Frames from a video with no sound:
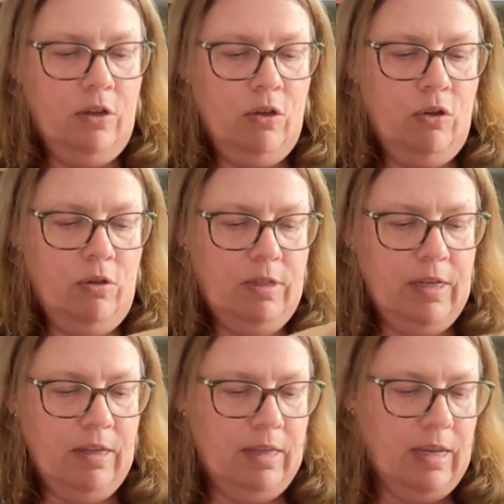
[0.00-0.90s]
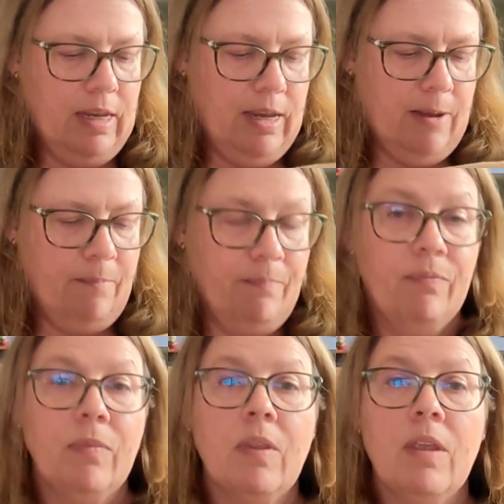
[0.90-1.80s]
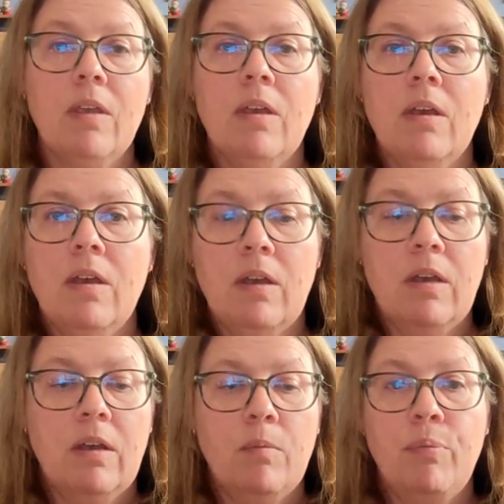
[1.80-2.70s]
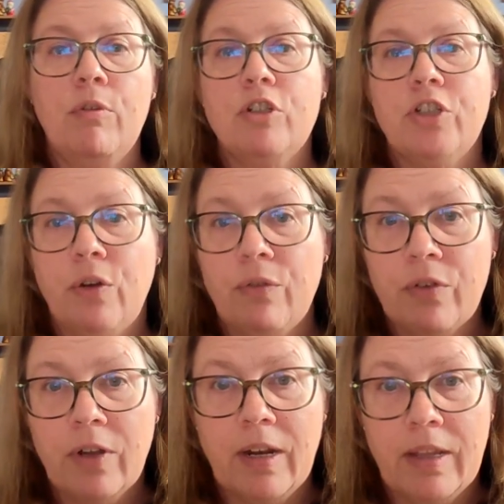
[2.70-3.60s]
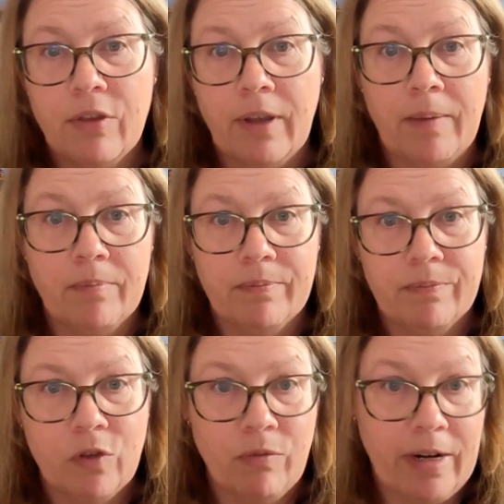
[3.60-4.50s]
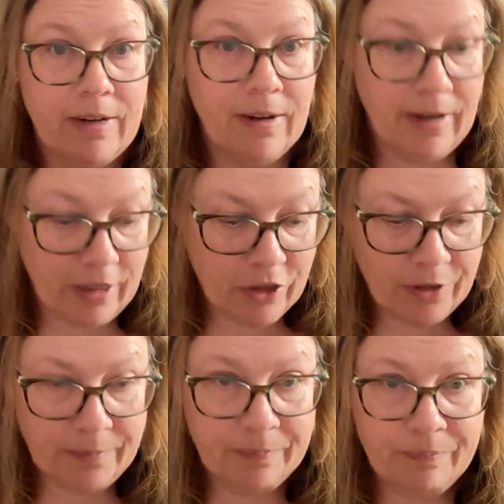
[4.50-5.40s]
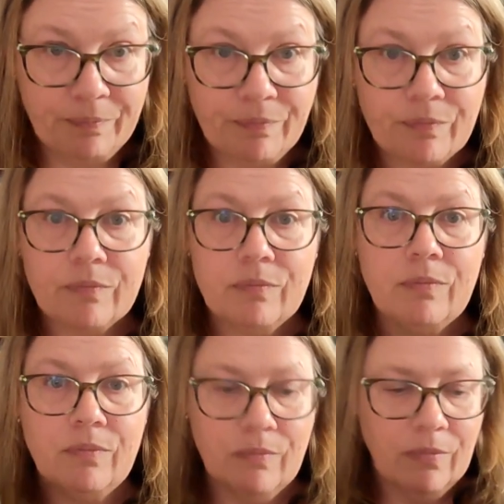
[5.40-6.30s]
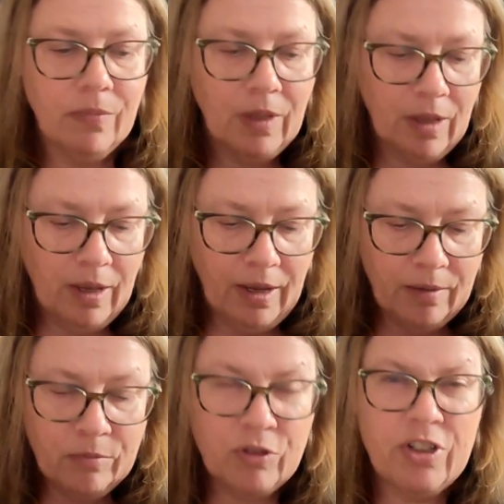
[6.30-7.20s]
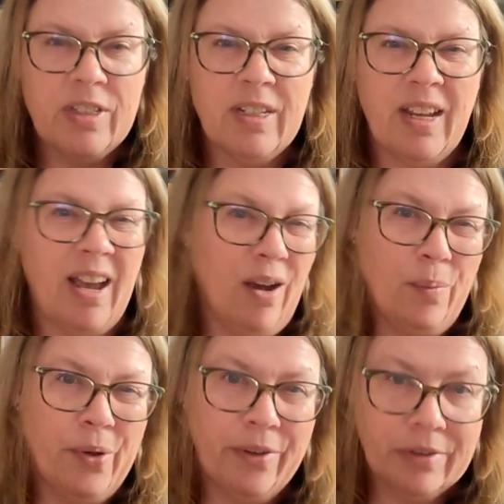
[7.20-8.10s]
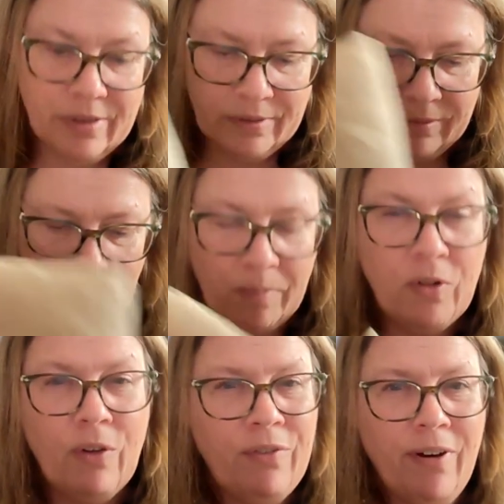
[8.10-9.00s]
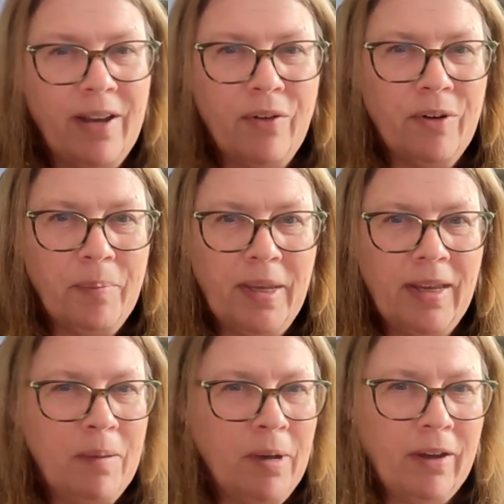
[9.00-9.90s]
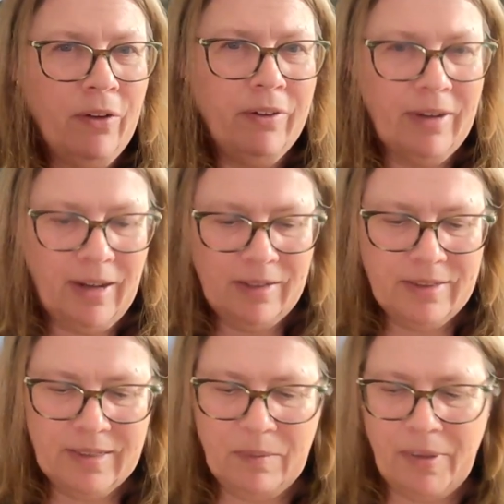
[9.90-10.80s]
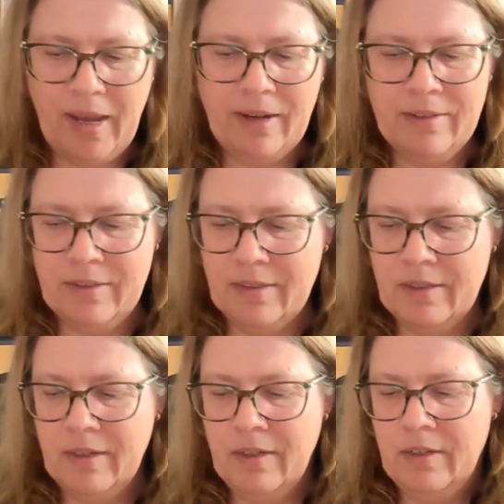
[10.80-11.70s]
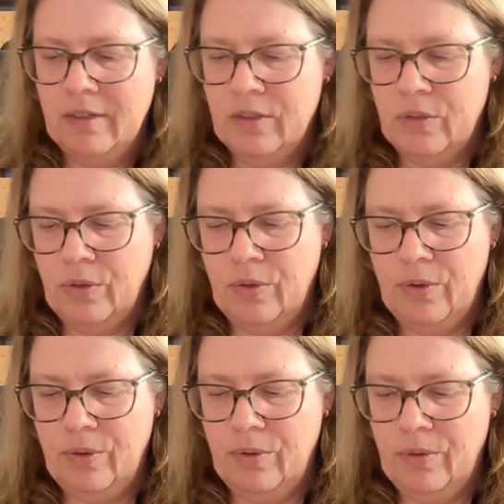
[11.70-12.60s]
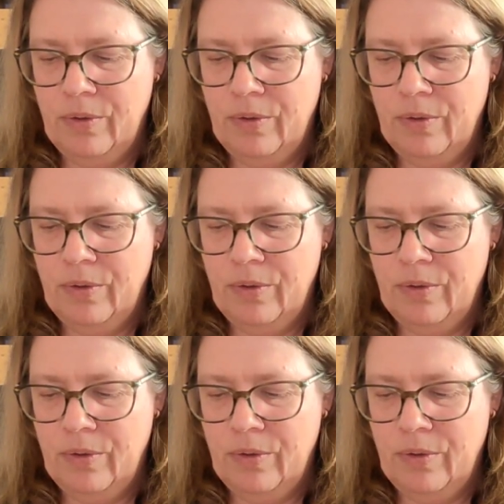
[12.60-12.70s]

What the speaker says: using the bookshelf thread collection. And we'll just see how it works. I'm not very good at picking my own colours in patterns, so